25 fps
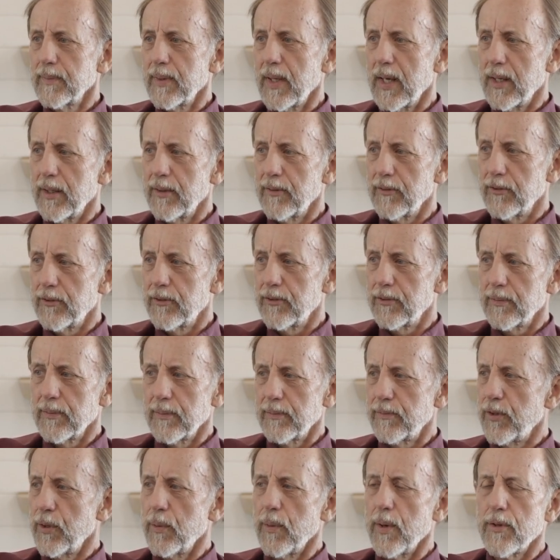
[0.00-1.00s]
and
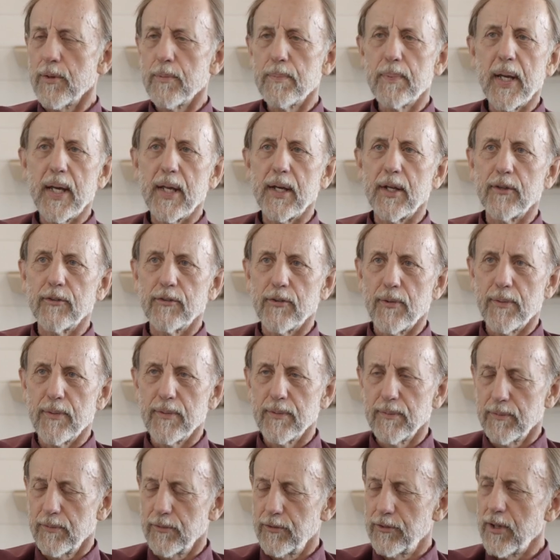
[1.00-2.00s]
a few other paintings and
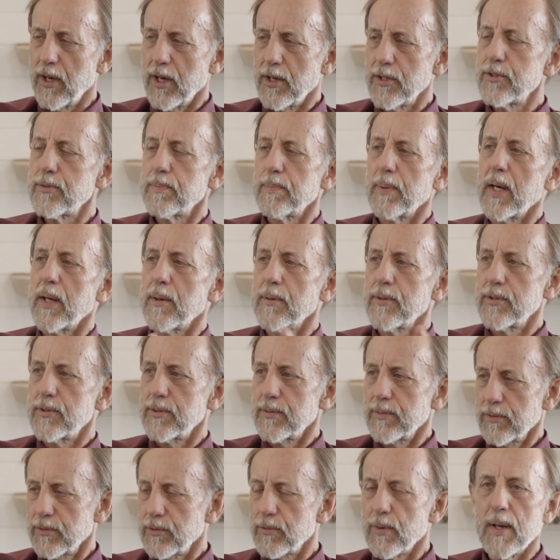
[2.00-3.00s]
such, but I
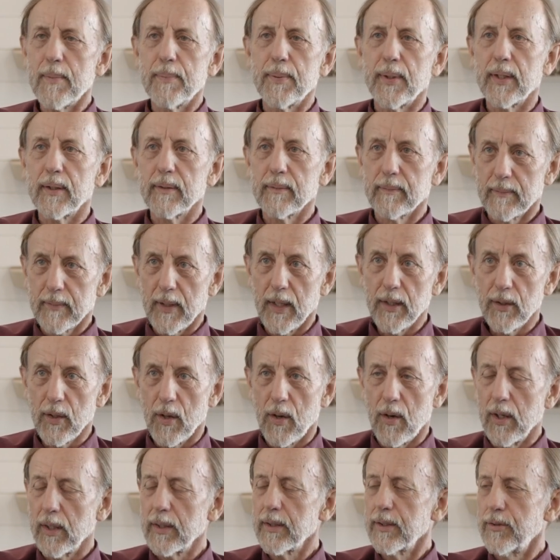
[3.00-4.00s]
was scraping
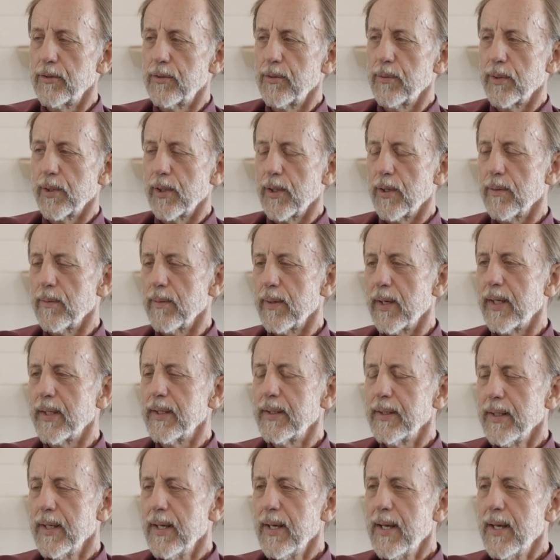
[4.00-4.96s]
along and doing all right.